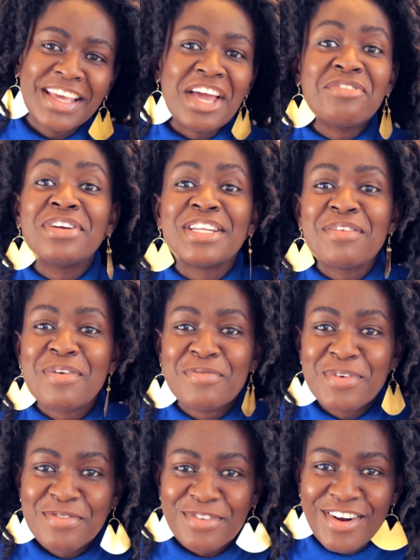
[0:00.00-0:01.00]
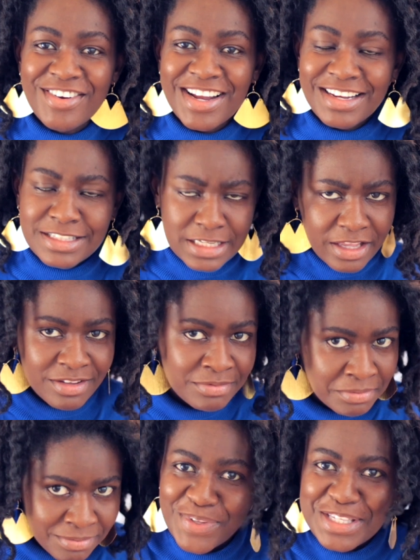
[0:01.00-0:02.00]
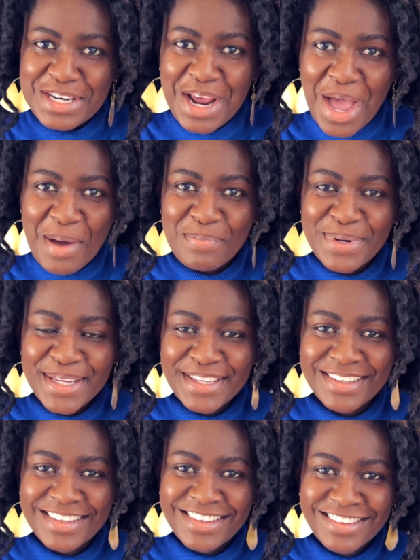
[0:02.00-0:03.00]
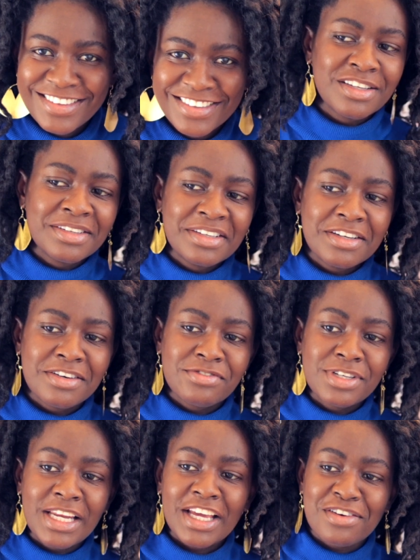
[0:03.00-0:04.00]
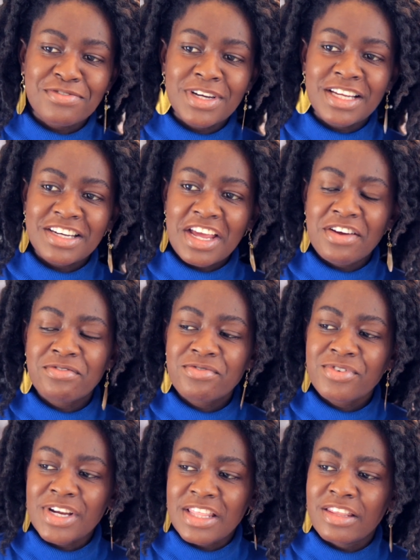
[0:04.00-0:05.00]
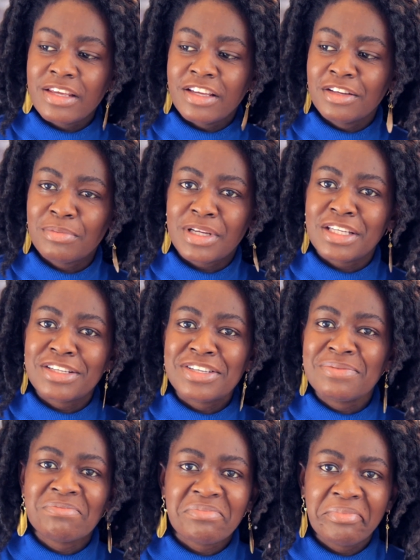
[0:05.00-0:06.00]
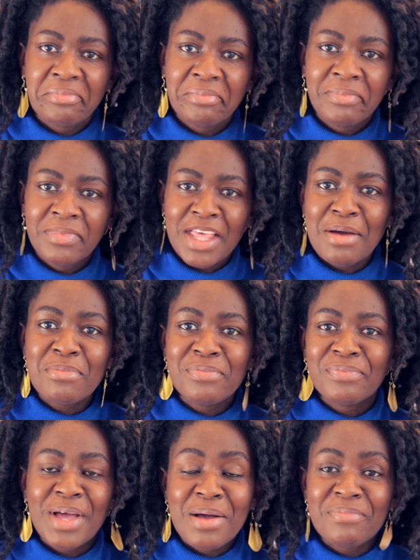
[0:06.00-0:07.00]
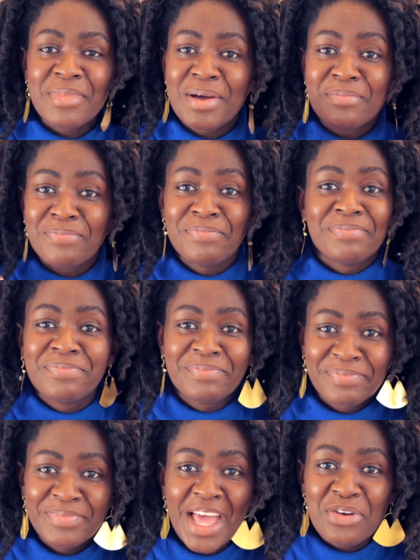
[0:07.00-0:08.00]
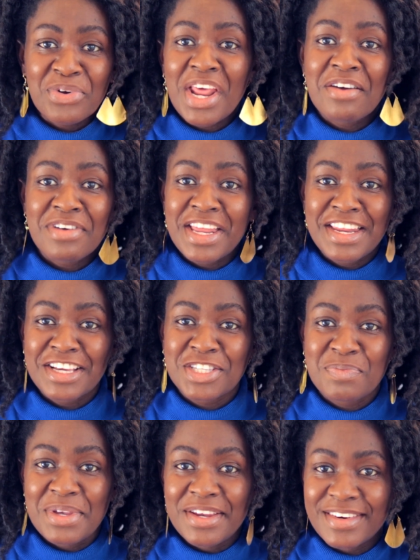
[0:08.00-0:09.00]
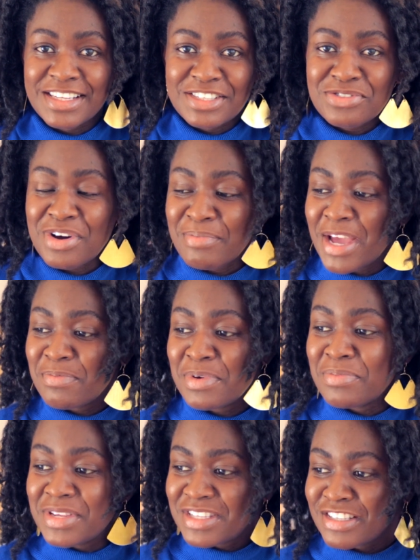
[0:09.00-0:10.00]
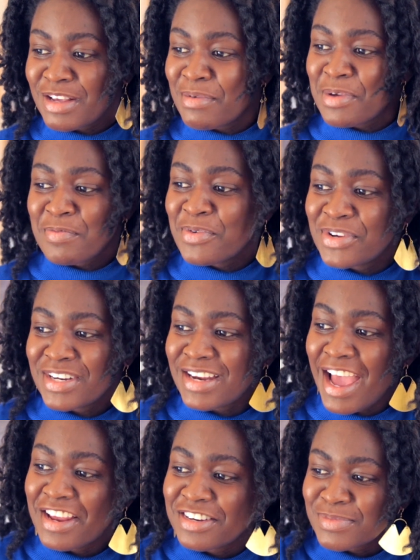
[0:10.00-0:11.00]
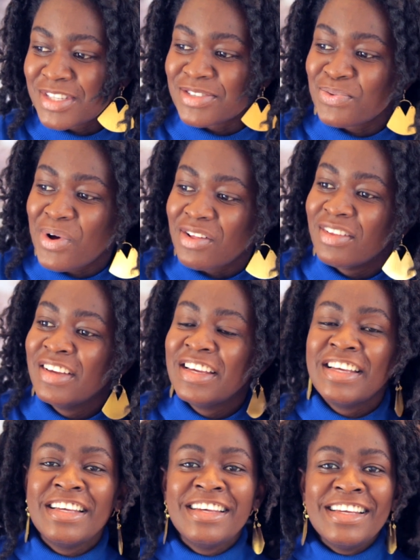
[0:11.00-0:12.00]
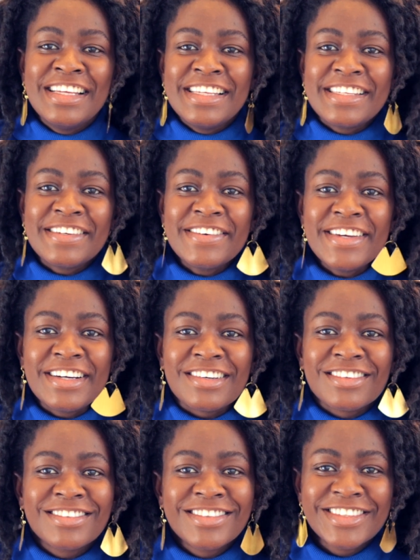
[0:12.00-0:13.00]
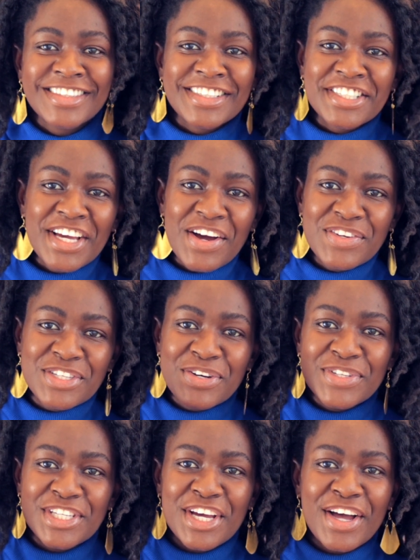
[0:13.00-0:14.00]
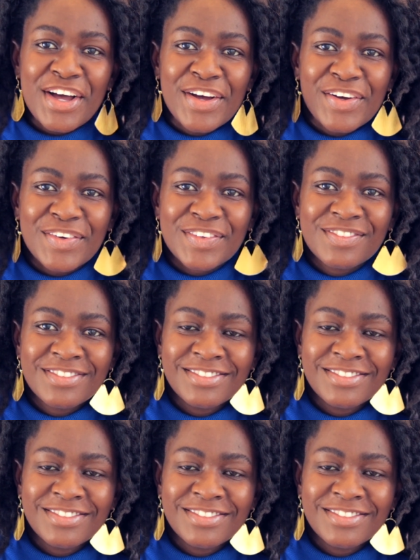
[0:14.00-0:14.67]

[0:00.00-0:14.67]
Every time I move around, ask, is it happening? I feel like I've got everything, but I don't have any experience, so I might be missing some important items as well. So yeah, ciao, ciao, ciao.